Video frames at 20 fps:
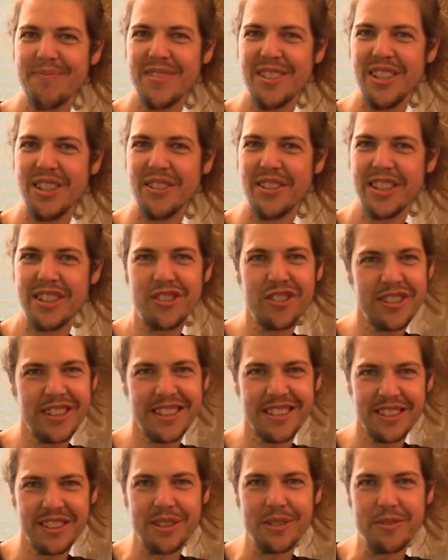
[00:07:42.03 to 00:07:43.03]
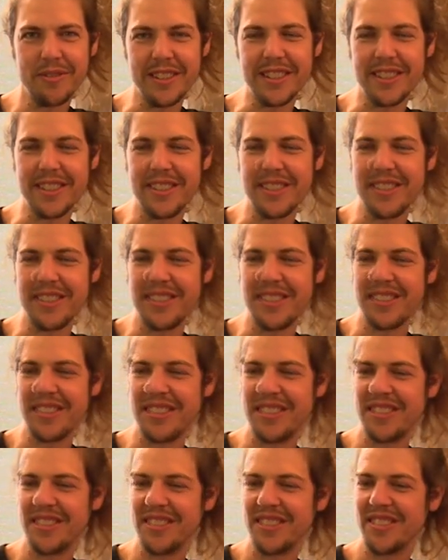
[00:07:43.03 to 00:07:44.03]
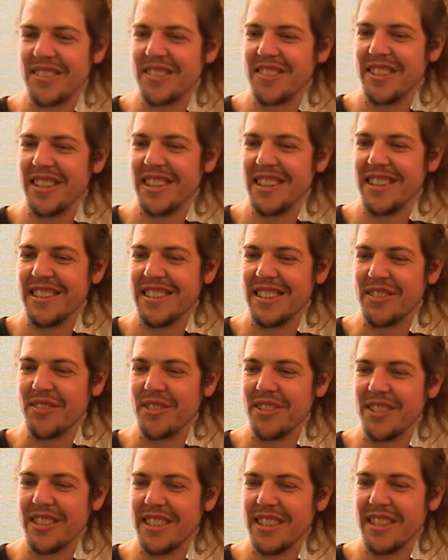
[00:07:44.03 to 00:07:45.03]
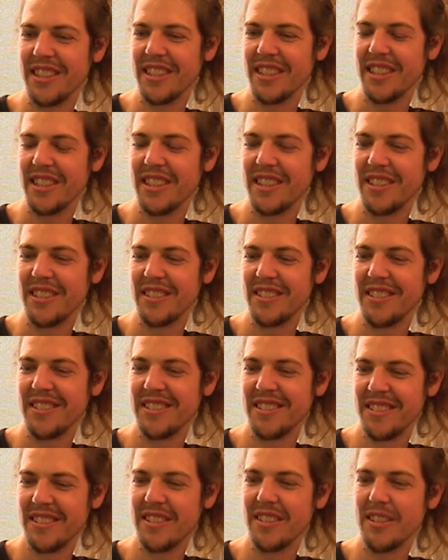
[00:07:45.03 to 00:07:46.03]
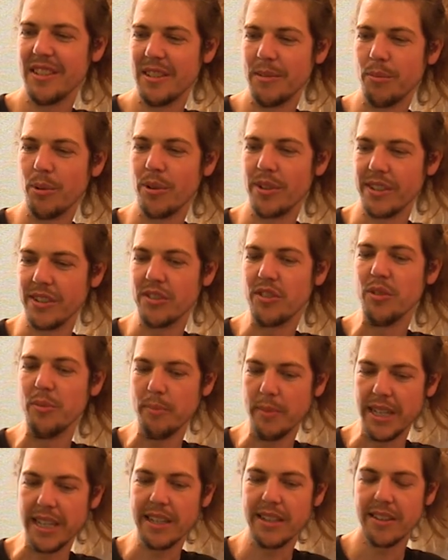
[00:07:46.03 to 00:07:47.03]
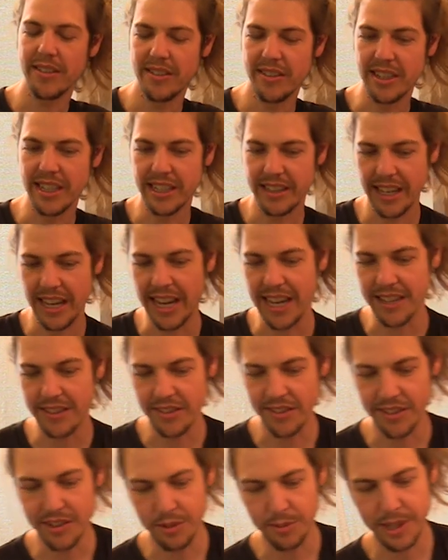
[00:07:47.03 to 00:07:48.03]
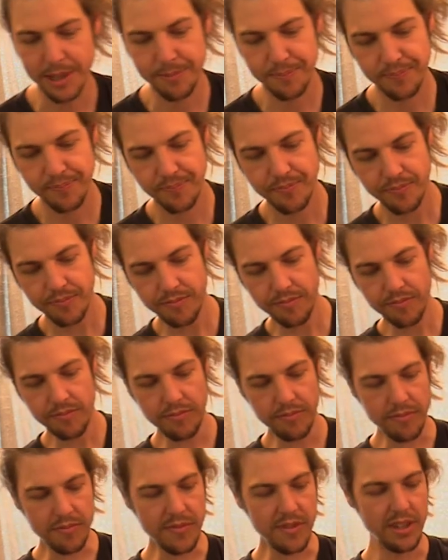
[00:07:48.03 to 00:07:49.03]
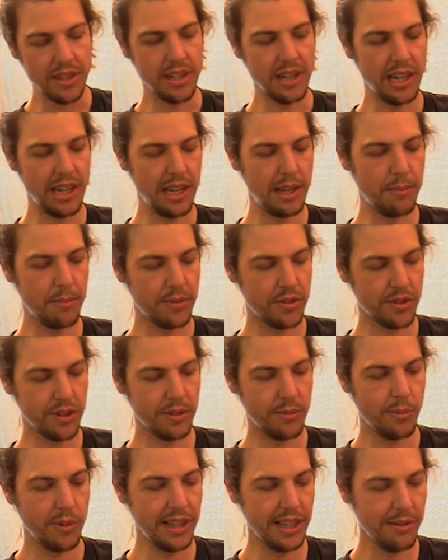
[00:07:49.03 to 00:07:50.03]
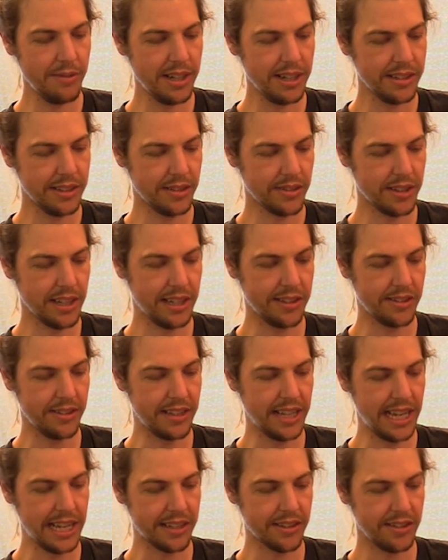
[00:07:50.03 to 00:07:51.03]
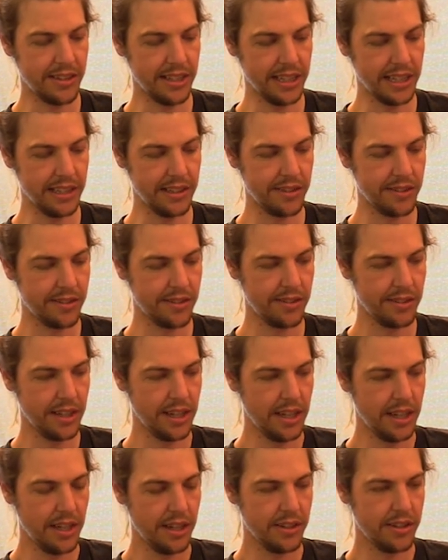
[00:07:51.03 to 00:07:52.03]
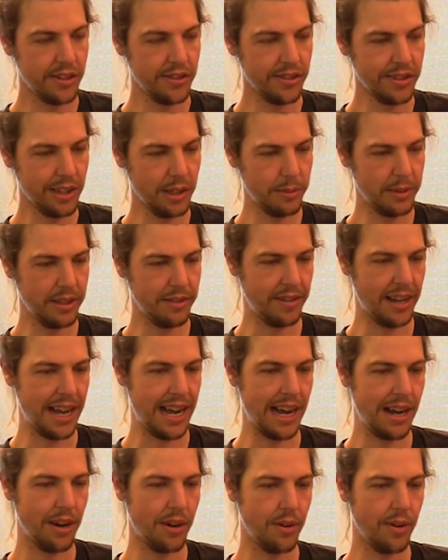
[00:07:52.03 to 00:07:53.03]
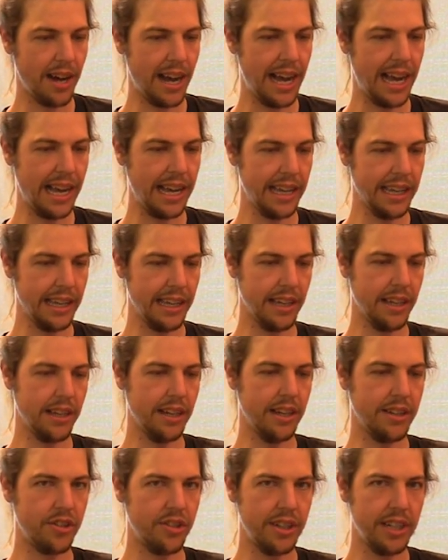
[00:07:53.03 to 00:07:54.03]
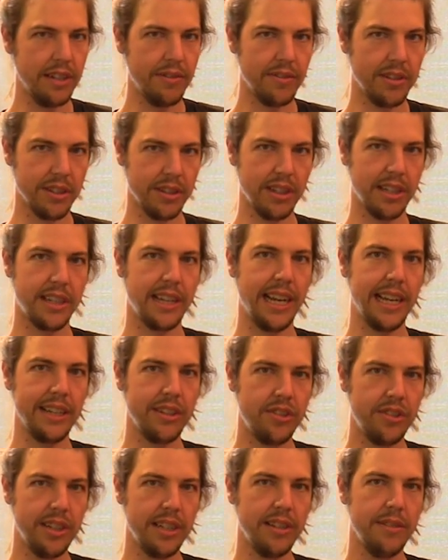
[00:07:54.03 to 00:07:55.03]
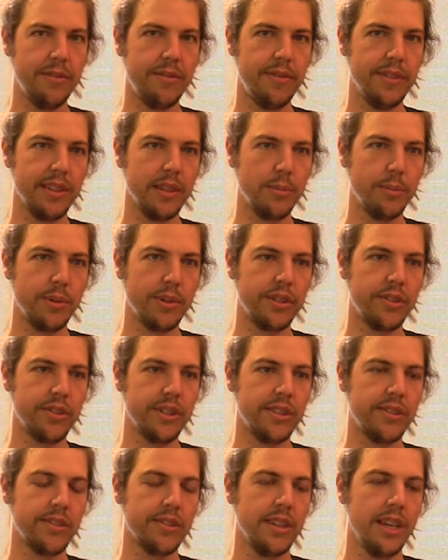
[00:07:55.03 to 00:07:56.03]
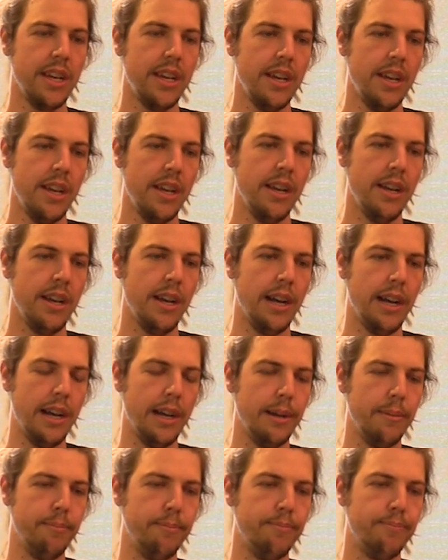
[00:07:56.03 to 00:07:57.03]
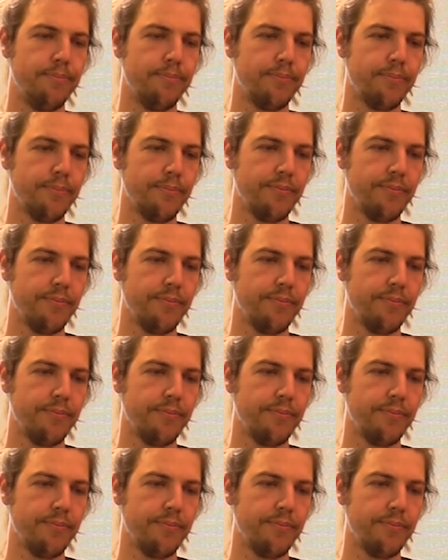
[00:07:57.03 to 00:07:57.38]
you know intricate little fingers. And so that's uh, that's really uh, important to me to get the hands in there well. Um, so what I want to discuss next is just a little bit of how I achieve the look I achieve in the portraits. Um,